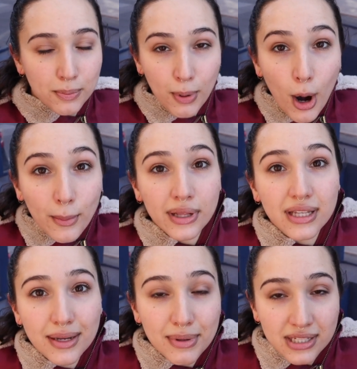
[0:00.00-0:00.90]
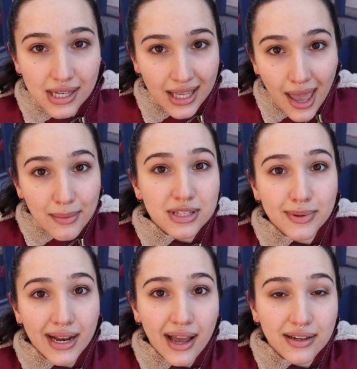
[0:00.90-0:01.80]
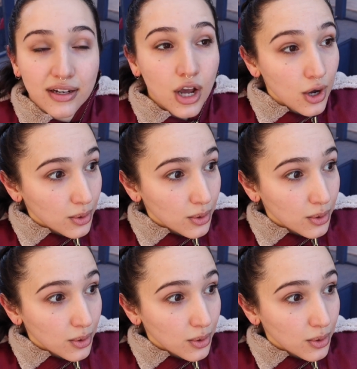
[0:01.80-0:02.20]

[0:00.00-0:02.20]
permanently because I came into Manhattan